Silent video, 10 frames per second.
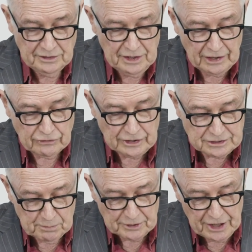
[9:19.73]
The
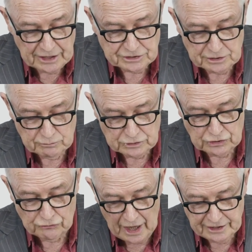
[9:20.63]
increased protection was
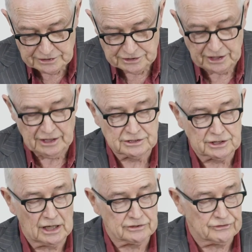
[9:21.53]
greatest against
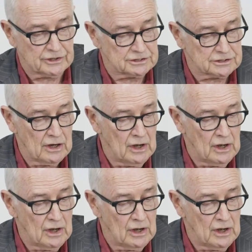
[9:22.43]
countries